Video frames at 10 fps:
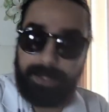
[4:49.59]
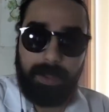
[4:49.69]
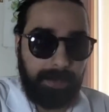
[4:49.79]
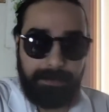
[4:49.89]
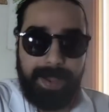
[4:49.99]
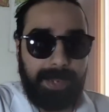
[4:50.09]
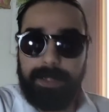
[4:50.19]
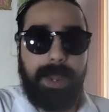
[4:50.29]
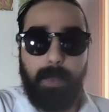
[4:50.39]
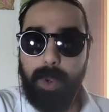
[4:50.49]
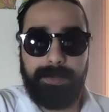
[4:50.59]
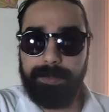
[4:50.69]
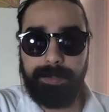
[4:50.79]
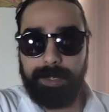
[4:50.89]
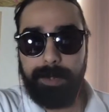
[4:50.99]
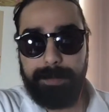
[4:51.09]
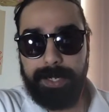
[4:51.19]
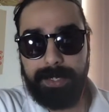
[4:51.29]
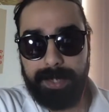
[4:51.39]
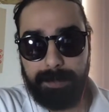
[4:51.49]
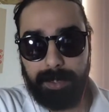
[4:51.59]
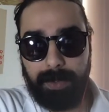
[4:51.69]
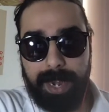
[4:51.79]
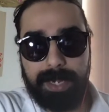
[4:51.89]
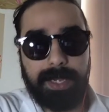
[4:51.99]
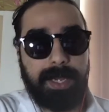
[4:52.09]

on the fact that I wasn't going to be a Democrat